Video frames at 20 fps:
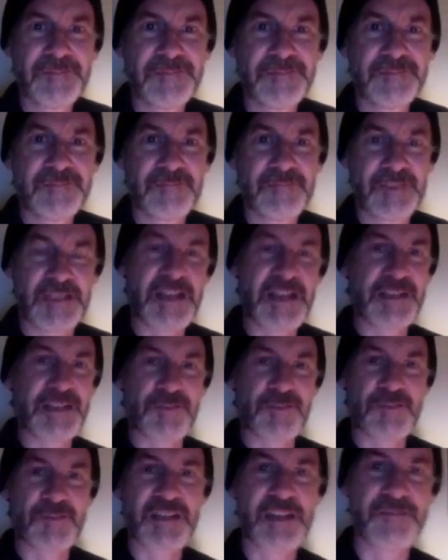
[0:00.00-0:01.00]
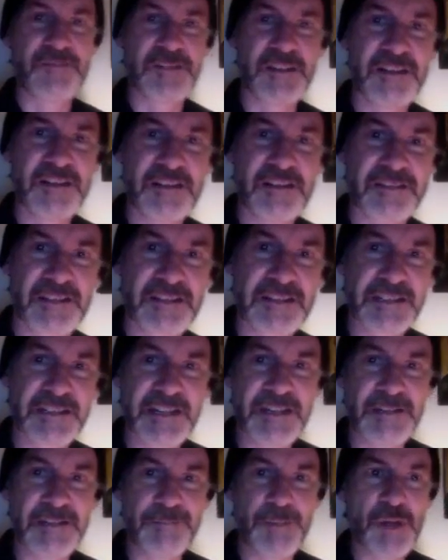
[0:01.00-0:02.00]
Besides, we're safer here than in
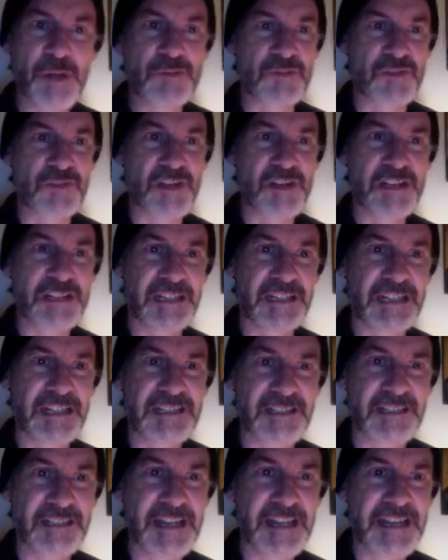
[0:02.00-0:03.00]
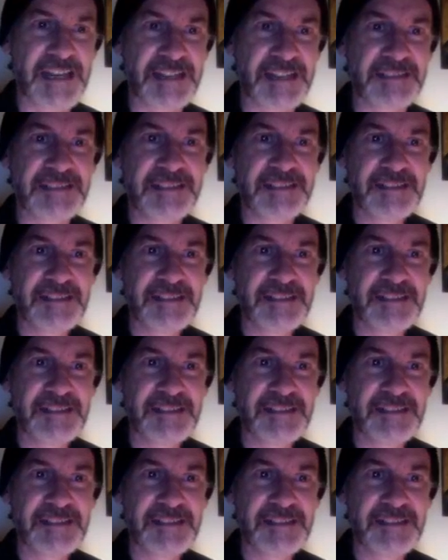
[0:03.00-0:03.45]
any boat trying to get to land.